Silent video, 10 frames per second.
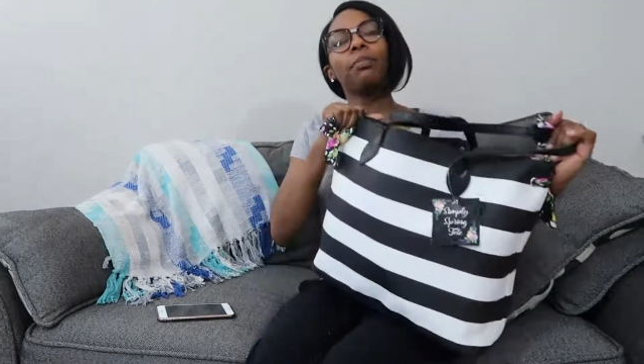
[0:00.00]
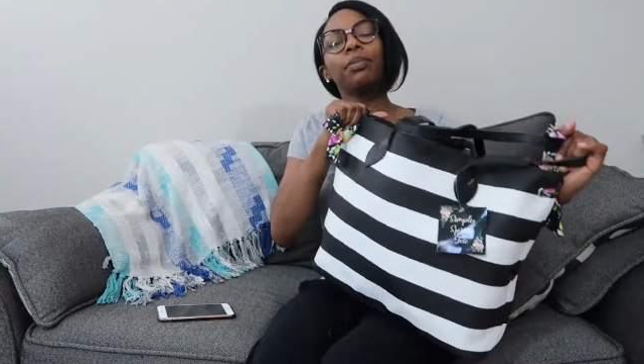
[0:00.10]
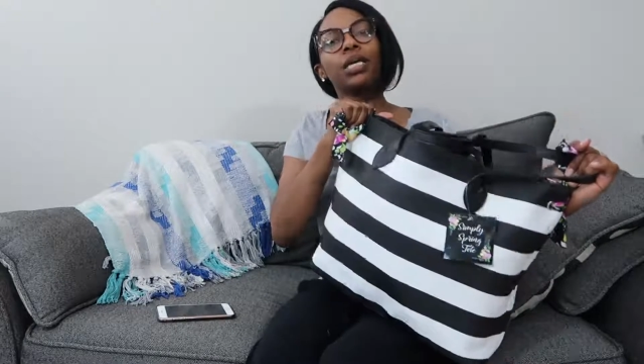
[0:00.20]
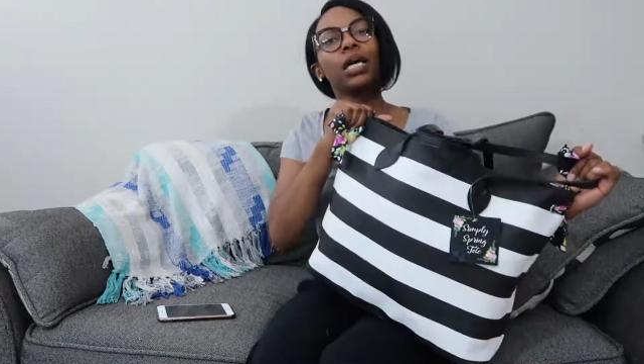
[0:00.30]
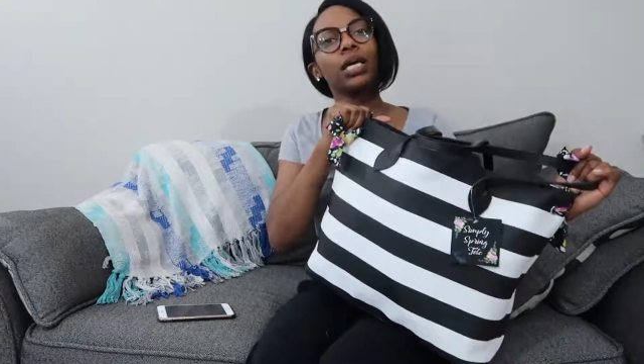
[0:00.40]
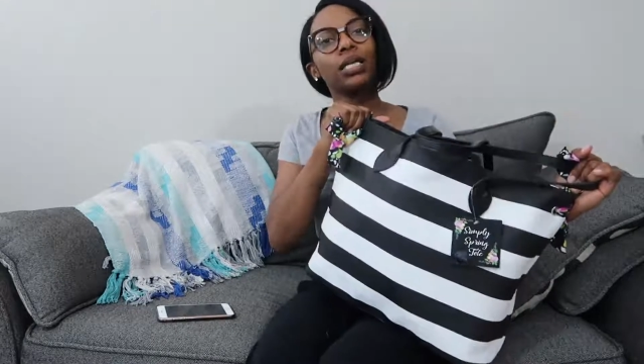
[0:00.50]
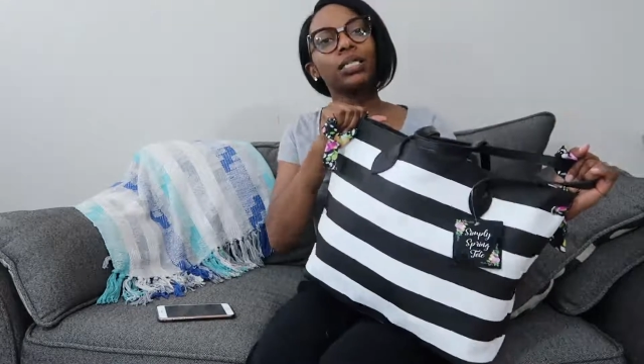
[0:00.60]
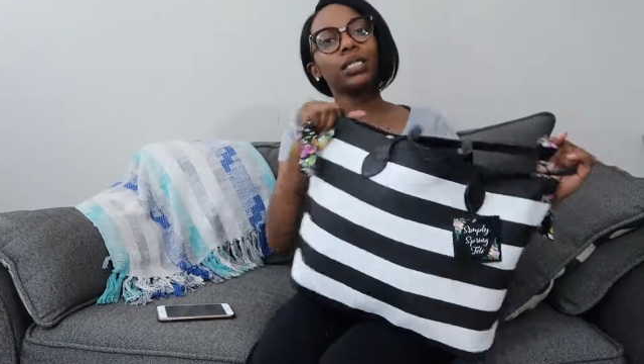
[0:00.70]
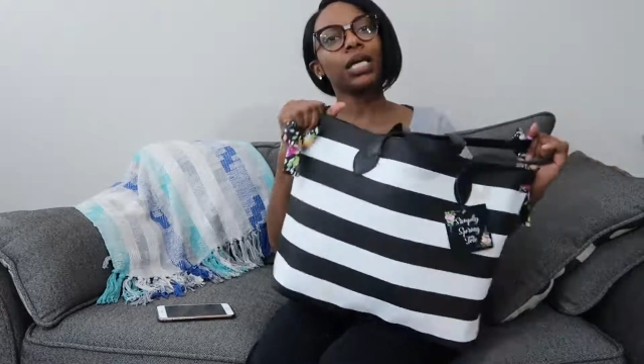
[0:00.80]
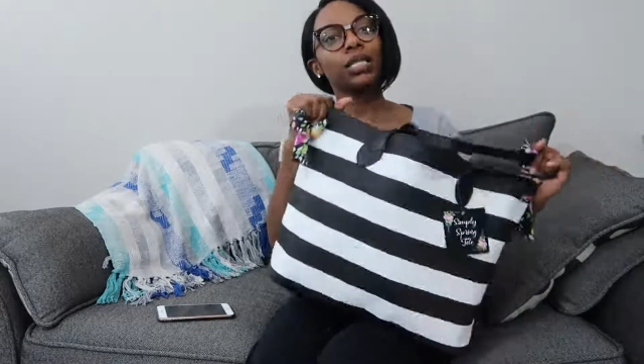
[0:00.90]
because
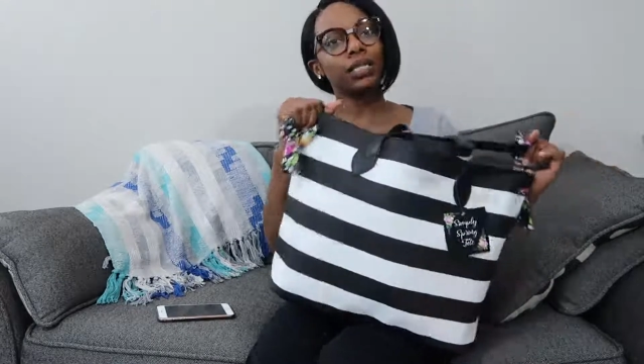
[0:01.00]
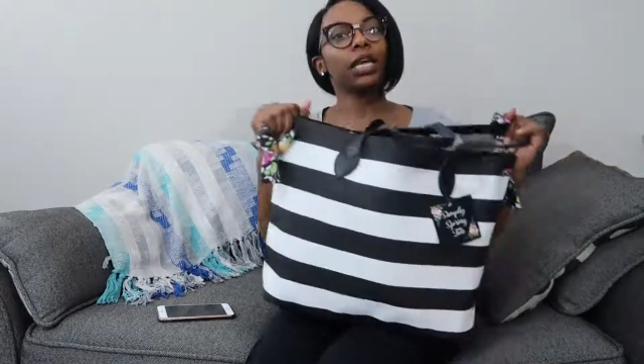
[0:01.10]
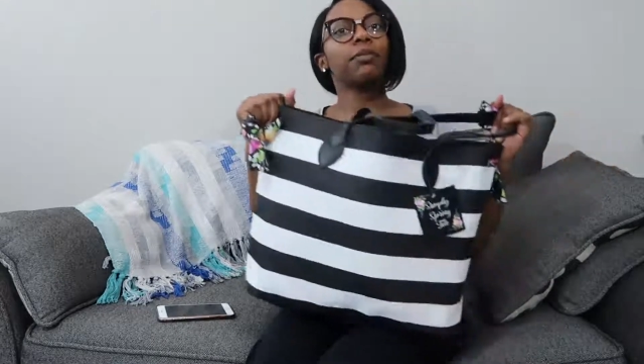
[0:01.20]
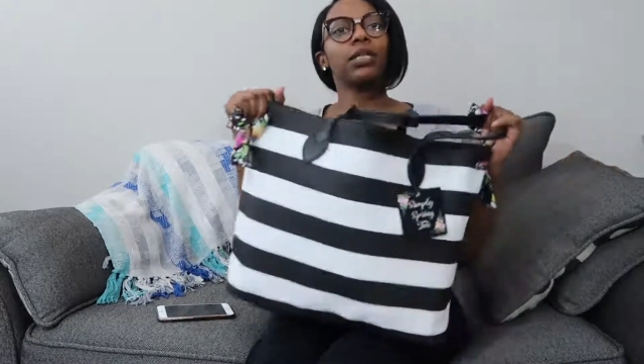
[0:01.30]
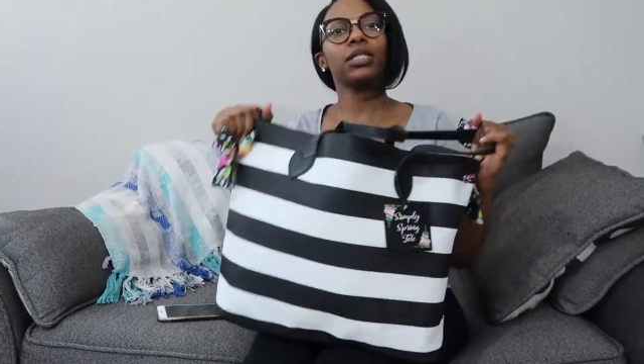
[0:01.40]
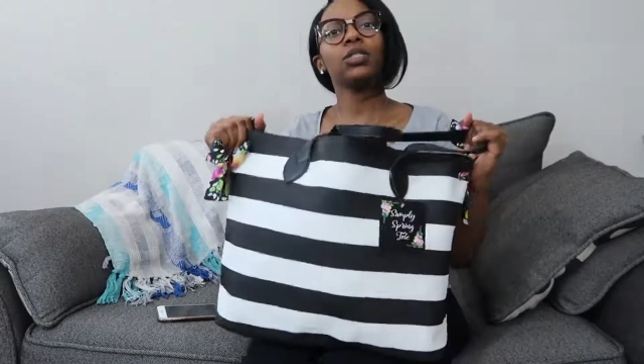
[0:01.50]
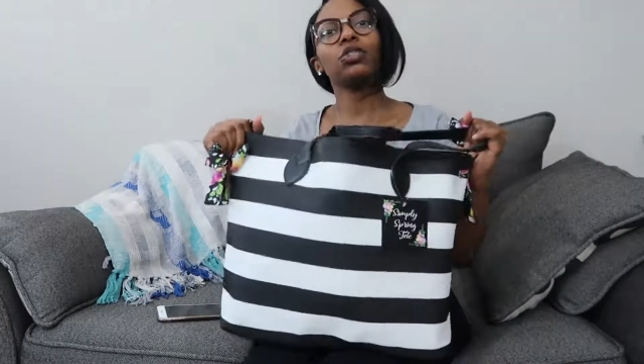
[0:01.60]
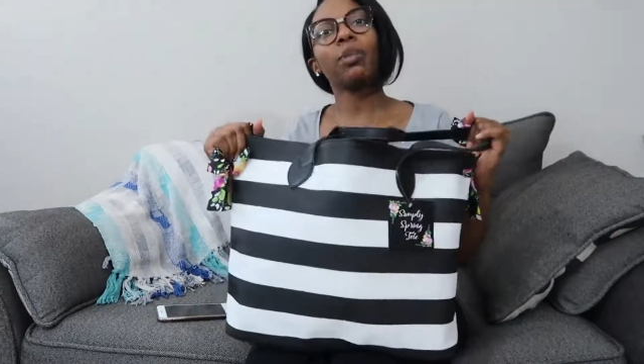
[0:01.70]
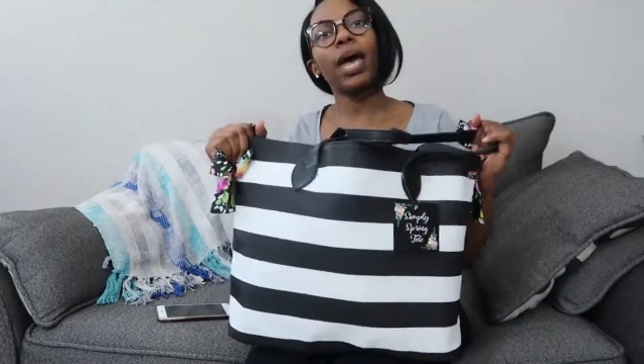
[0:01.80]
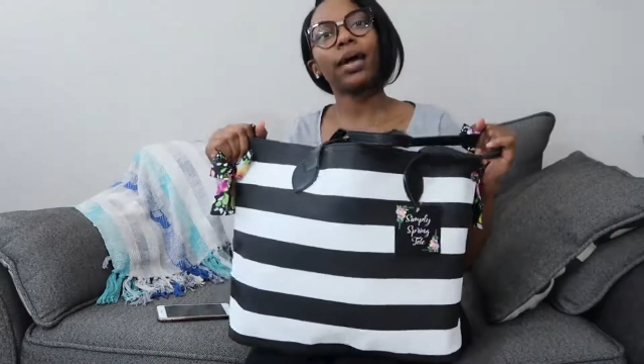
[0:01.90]
Sally's gave me this
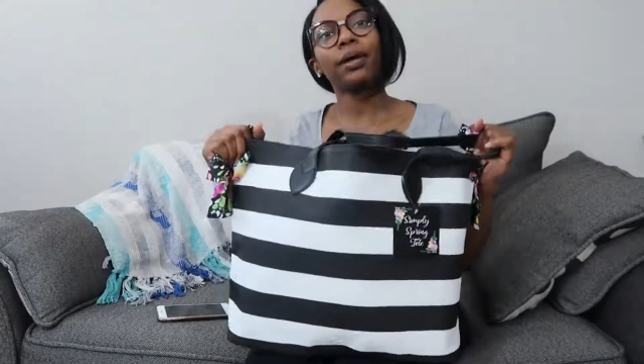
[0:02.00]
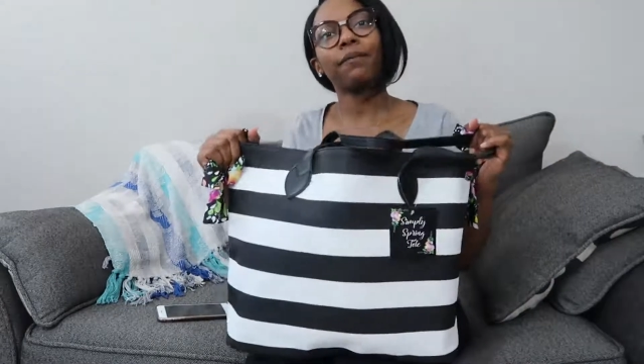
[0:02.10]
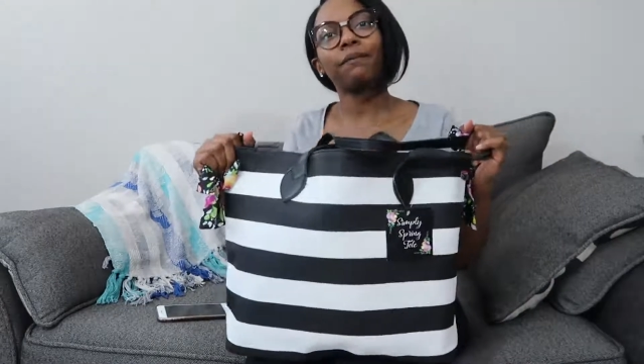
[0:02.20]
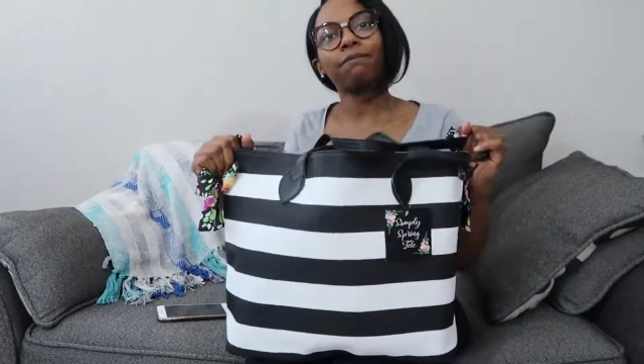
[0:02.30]
huge bag